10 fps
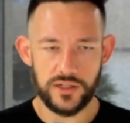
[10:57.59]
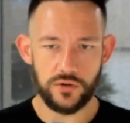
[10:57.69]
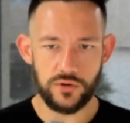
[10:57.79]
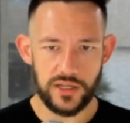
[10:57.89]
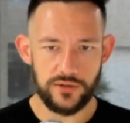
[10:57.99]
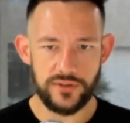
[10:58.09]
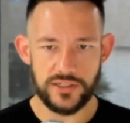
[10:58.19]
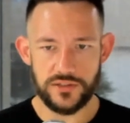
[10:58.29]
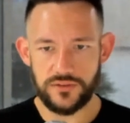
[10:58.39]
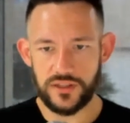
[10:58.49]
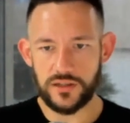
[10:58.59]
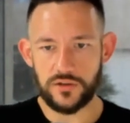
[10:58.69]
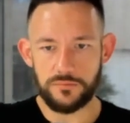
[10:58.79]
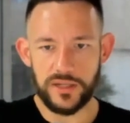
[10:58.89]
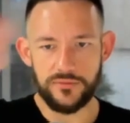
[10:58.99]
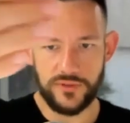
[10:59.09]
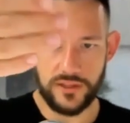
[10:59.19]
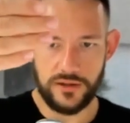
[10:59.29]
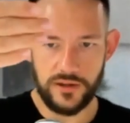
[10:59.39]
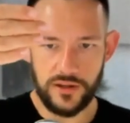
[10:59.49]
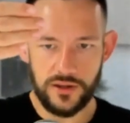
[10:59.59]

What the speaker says: like a creative agency, could benefit